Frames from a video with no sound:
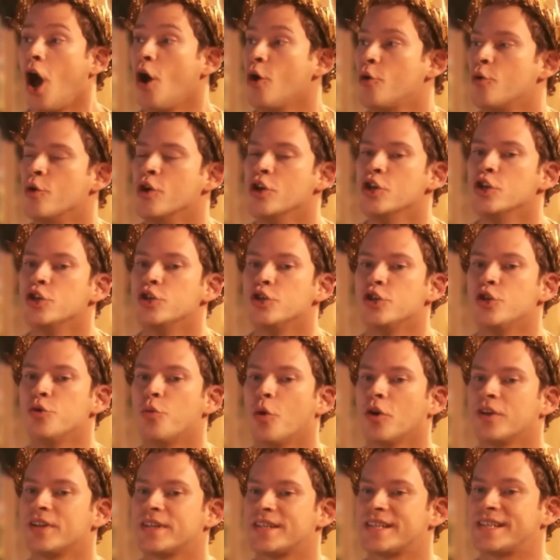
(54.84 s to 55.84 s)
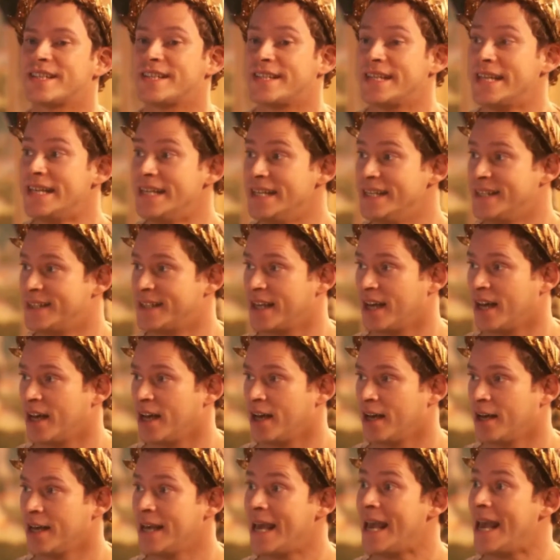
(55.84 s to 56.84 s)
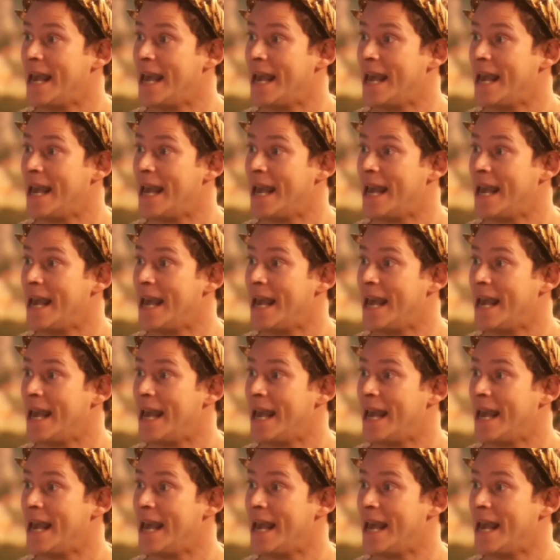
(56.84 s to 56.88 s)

Oh, you want Caesar,